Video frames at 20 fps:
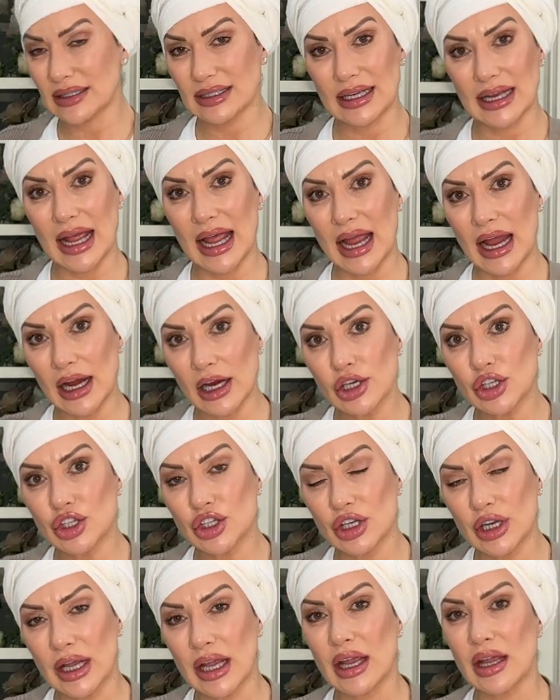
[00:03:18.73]
And
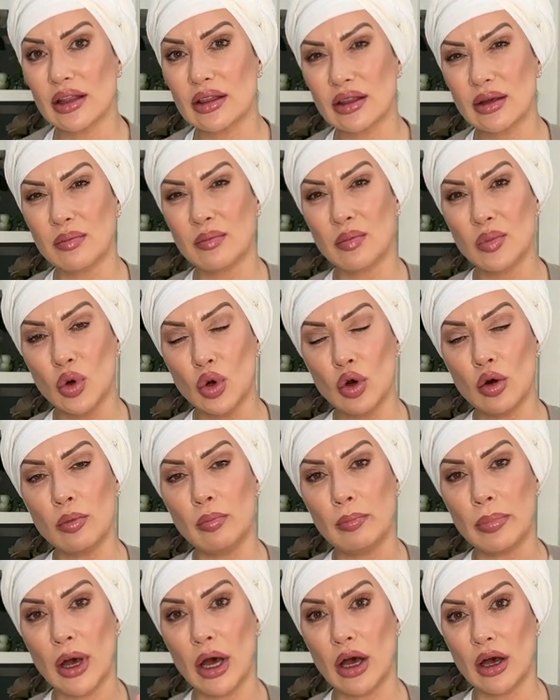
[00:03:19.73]
actually, the more
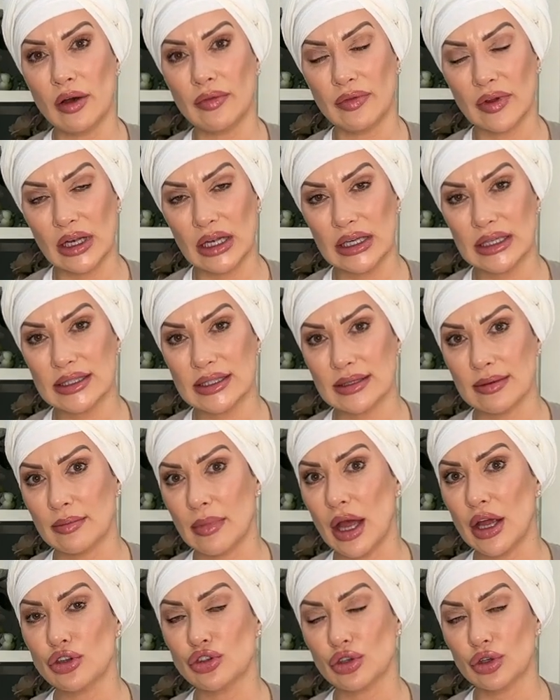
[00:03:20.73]
perfectly
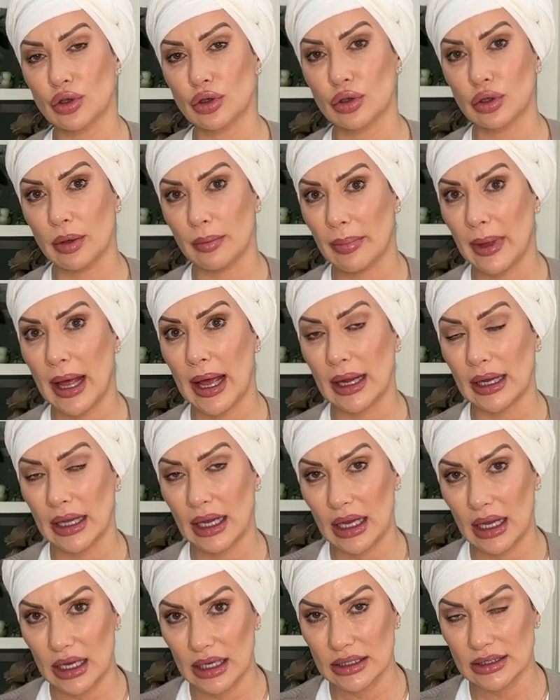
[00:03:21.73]
symmetrical a bag
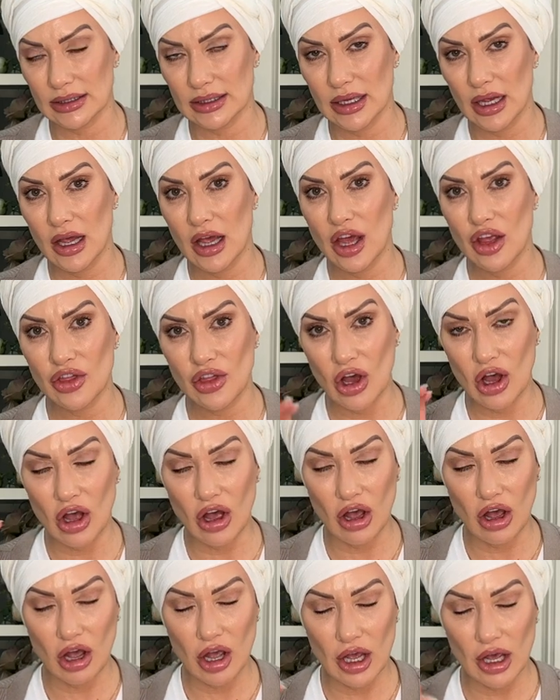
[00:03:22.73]
is, the
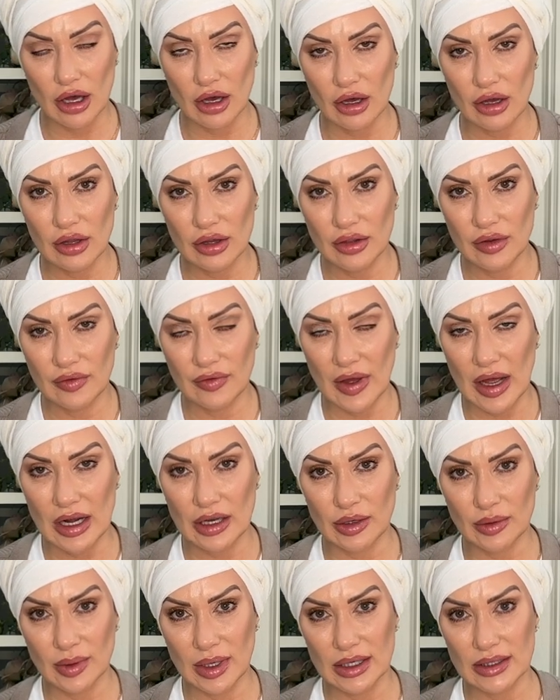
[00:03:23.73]
higher the
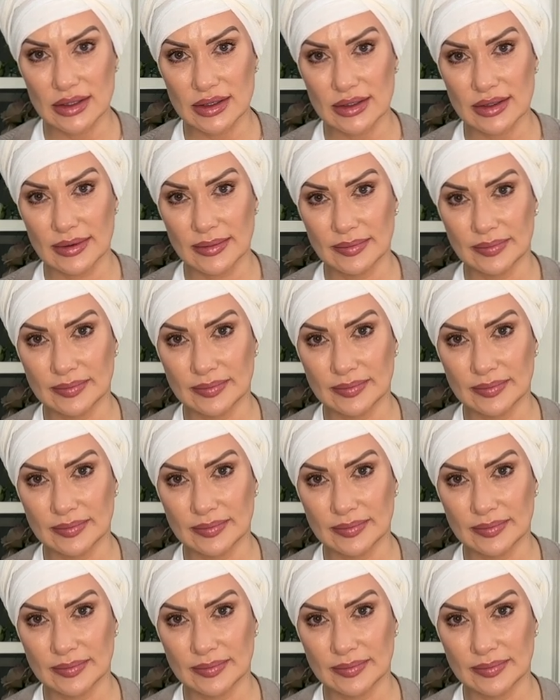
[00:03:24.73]
value is.